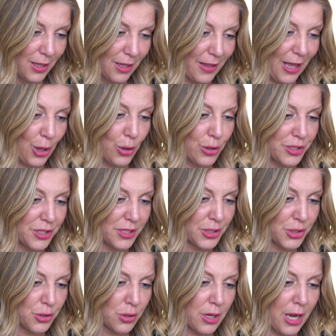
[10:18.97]
that her
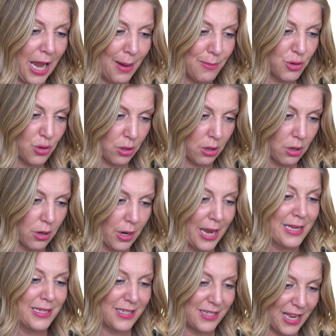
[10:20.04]
sister came to her
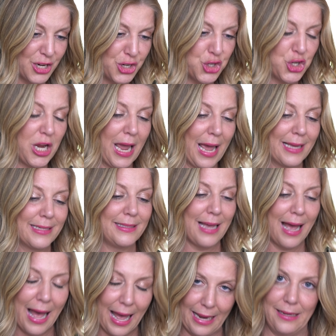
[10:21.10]
and said she had
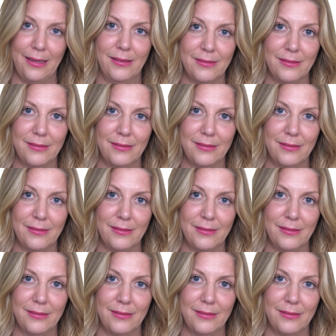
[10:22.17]
died.